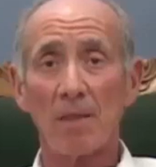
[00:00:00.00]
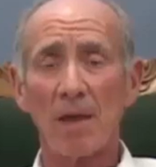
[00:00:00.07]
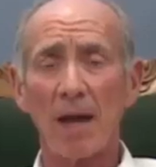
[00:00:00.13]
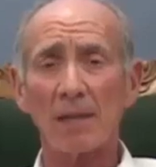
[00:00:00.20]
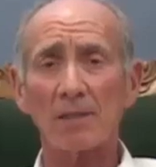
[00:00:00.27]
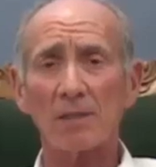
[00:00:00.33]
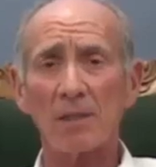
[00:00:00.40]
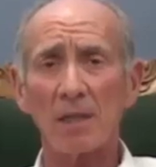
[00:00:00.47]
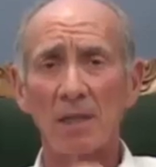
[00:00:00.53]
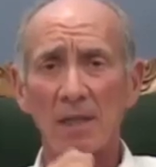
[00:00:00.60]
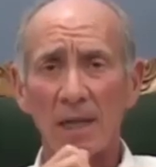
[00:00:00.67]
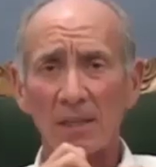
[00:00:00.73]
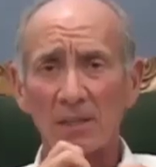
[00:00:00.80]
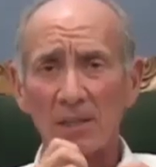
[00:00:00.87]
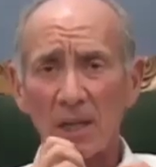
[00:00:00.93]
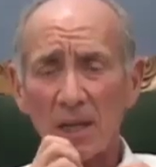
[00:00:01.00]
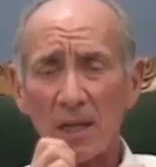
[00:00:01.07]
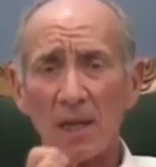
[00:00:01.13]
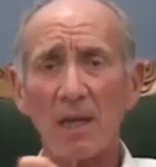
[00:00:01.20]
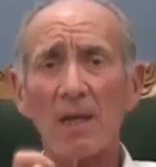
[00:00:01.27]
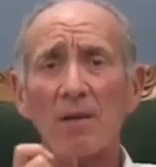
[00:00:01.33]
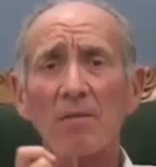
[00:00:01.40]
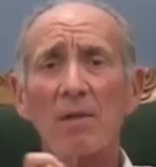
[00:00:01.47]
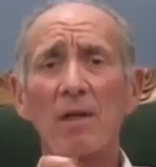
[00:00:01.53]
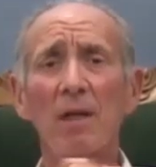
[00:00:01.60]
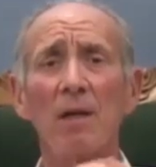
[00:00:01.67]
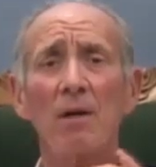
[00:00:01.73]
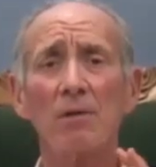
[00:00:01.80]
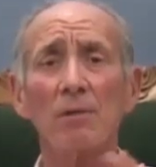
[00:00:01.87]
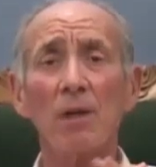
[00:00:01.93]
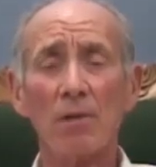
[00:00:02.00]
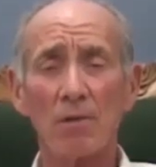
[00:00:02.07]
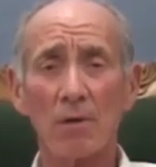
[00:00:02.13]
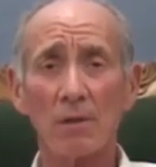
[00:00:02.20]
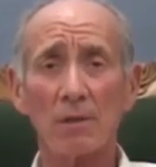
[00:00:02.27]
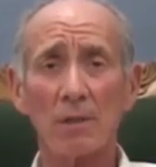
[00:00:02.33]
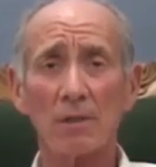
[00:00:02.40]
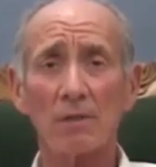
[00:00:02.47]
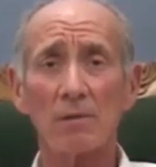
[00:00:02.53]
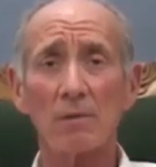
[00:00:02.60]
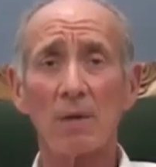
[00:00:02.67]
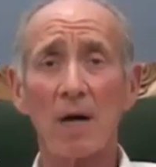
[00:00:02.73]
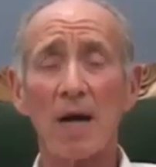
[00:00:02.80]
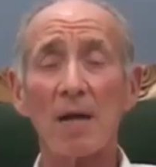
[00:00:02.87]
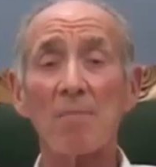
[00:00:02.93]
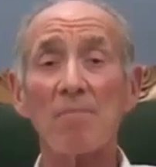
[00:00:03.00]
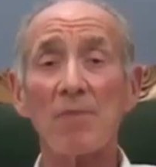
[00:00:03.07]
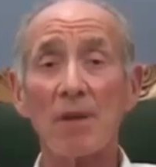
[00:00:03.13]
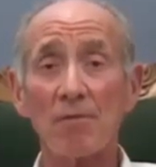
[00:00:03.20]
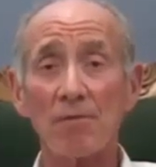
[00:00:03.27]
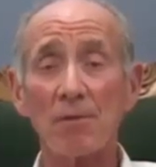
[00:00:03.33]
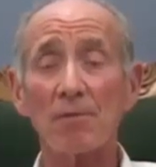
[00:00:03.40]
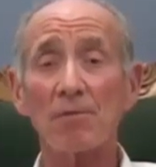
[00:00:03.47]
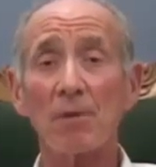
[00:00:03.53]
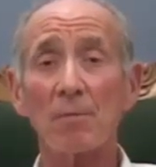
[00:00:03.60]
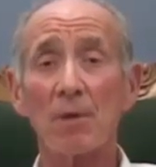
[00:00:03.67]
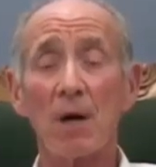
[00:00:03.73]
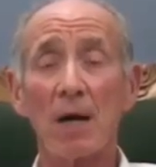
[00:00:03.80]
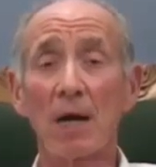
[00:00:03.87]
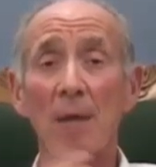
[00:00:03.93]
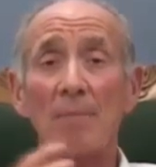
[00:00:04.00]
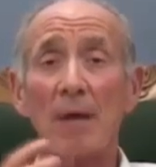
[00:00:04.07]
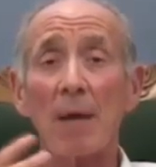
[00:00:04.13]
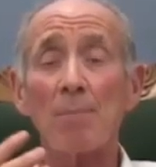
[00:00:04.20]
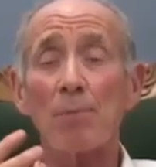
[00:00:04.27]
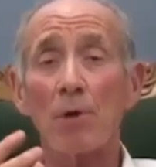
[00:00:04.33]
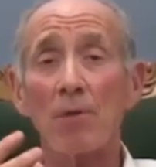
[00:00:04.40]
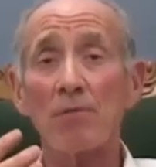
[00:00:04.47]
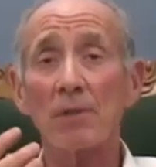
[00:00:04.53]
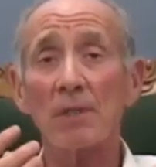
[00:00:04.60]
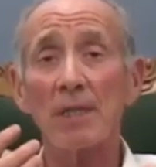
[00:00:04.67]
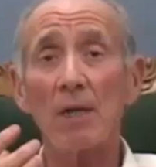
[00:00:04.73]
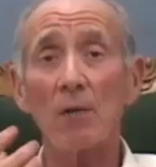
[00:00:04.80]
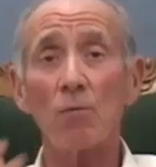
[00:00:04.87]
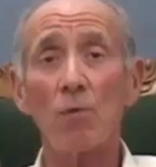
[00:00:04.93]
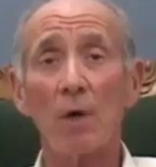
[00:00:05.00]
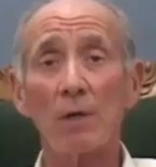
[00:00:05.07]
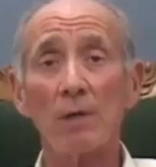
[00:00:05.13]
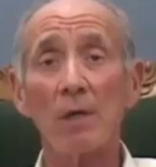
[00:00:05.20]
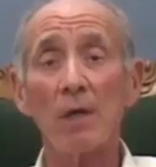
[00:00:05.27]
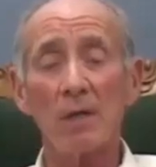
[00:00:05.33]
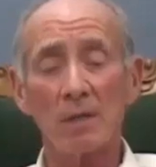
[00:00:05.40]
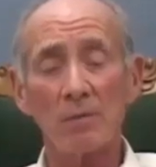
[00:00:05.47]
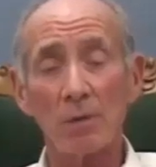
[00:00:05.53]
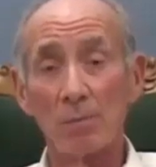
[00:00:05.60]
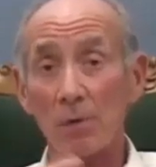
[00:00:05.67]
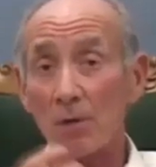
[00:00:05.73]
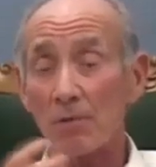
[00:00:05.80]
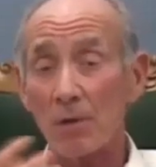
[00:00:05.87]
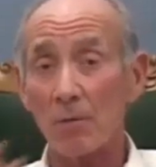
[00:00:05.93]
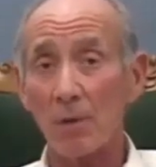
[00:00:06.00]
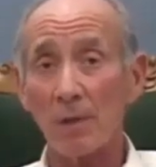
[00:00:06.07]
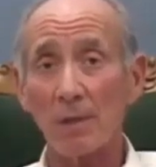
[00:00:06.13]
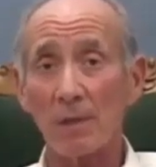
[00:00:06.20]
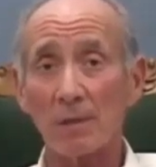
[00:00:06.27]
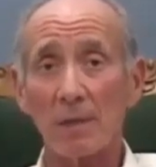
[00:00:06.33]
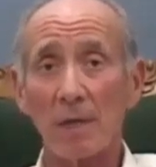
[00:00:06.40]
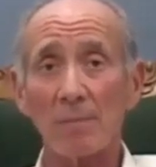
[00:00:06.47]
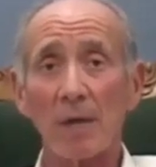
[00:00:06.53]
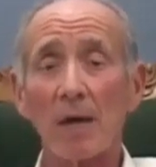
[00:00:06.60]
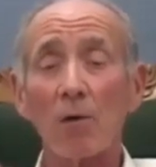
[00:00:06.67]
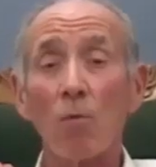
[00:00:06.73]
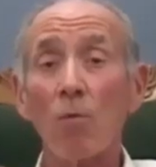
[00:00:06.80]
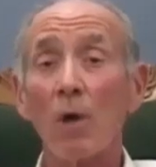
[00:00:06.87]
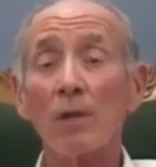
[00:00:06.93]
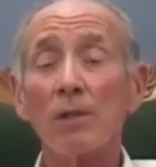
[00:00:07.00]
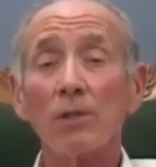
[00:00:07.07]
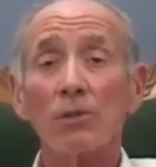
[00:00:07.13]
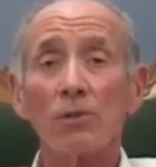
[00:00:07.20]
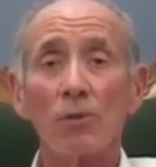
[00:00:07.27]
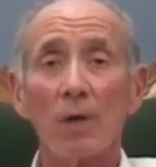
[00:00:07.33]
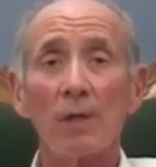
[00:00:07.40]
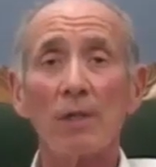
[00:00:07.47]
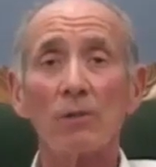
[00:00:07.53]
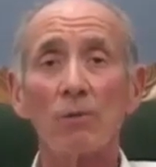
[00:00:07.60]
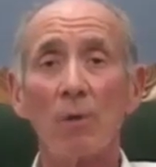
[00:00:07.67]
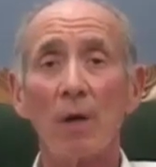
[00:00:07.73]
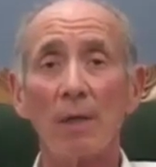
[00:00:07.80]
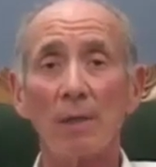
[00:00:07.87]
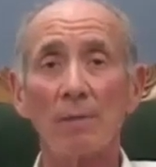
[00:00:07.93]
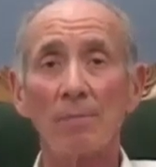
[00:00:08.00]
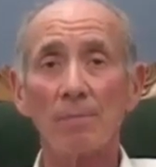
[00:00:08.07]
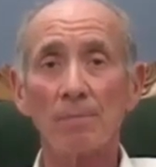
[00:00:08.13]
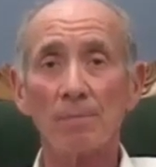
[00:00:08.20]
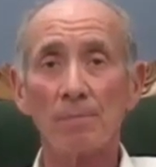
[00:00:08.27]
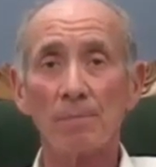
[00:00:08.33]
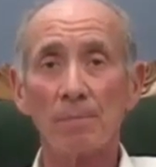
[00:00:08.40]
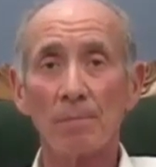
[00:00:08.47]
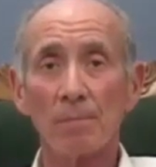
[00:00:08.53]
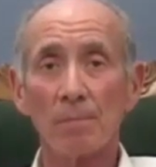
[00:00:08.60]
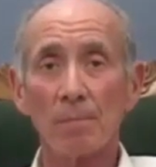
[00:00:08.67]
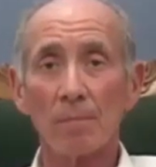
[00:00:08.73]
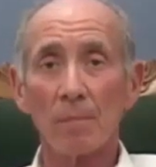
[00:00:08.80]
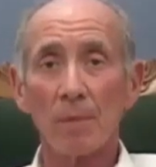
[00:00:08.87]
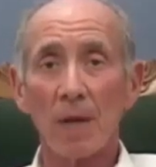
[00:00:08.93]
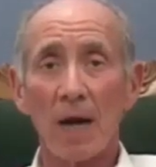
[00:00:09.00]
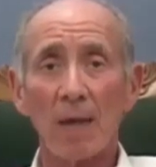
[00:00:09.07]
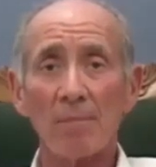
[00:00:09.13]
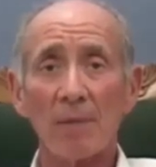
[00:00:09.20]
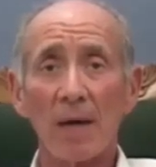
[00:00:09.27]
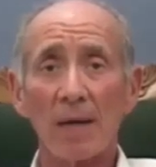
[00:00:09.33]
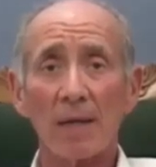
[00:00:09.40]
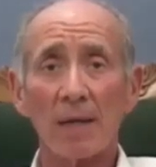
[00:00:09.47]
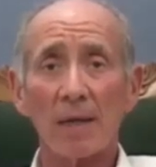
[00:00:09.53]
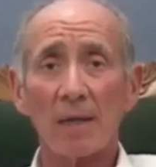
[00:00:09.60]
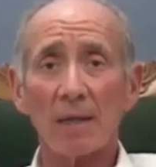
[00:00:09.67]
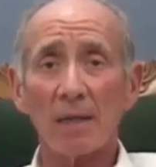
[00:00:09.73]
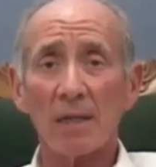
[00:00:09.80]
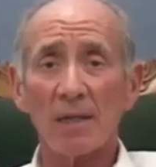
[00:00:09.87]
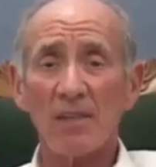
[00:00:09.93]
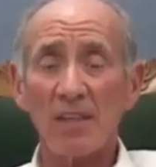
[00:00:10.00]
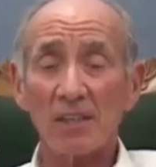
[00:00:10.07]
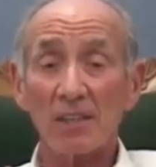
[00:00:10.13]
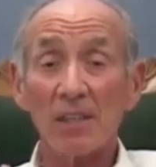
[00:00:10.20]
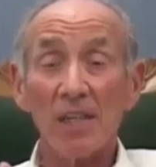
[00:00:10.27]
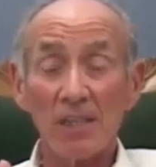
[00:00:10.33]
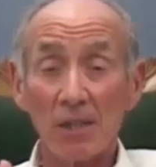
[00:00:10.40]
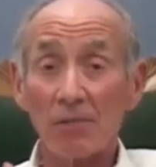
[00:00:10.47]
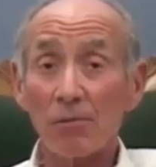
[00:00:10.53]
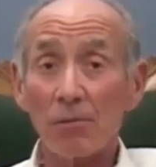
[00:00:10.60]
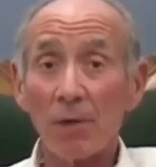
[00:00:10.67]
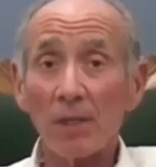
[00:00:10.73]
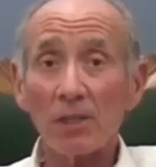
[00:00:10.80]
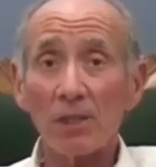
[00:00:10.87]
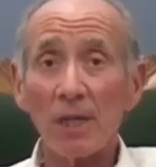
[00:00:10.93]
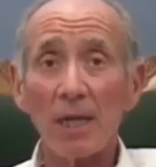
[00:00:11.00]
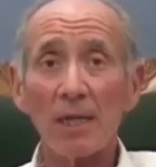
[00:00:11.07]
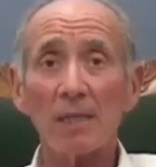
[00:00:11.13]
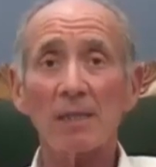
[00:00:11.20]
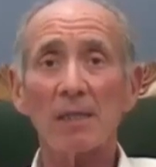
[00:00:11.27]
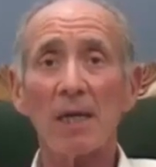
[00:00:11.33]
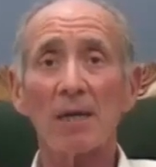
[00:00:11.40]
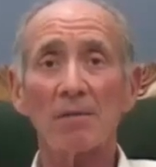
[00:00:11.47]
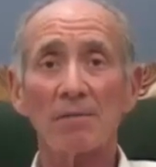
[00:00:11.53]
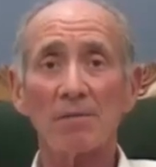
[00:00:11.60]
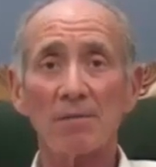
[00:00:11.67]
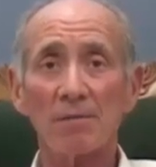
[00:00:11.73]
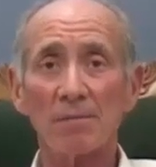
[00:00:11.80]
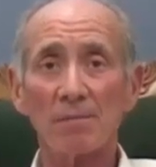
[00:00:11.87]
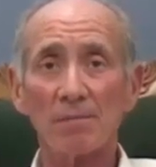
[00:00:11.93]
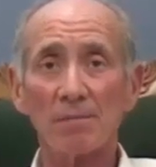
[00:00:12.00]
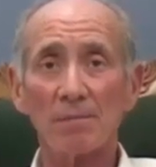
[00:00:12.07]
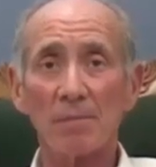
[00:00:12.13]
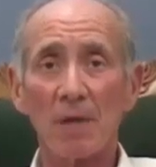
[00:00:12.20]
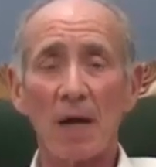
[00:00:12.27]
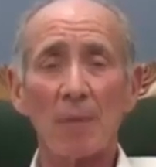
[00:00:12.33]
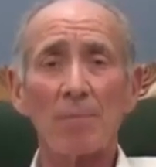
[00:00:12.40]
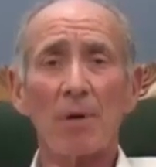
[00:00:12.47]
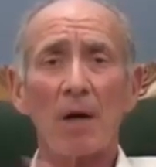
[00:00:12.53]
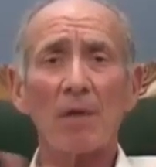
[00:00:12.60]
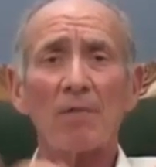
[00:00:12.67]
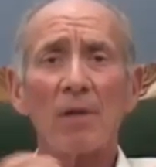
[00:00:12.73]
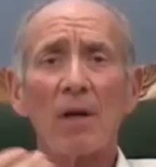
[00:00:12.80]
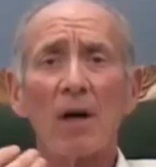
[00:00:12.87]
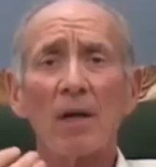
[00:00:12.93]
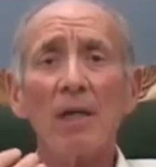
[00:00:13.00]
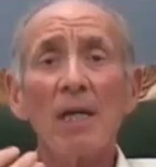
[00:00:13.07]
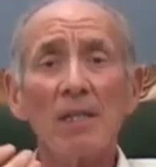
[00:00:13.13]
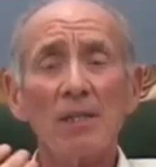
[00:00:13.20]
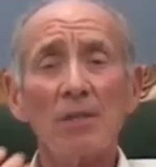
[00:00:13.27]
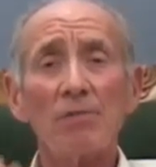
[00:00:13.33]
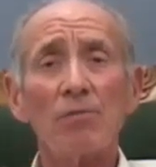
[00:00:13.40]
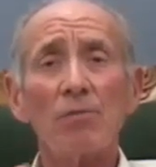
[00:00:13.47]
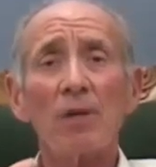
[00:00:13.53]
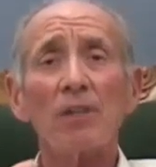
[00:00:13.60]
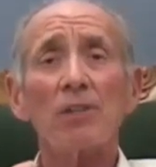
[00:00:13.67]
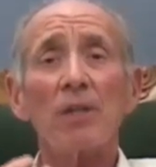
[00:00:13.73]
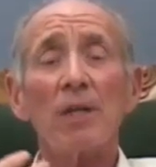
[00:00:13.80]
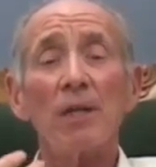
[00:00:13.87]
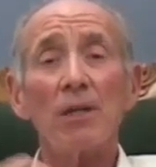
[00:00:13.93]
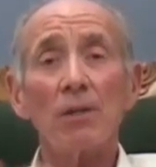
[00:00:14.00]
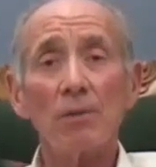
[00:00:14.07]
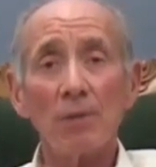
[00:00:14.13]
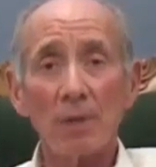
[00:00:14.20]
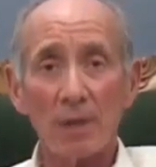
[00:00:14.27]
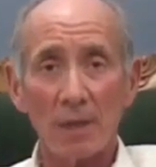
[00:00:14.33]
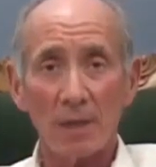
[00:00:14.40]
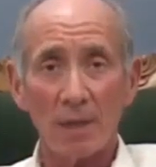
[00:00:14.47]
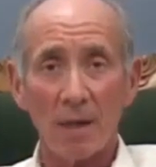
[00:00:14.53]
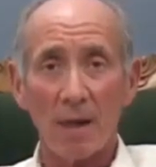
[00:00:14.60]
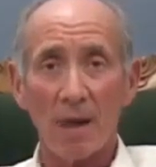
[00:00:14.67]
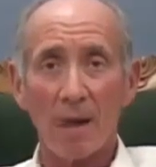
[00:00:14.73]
That's the key of the ego thought system. I am different from God. I'm not perfectly at one with perfect oneness. I'm not a oneness joined as one. I'm not this differentiated self. I'm part of the undifferentiated unity.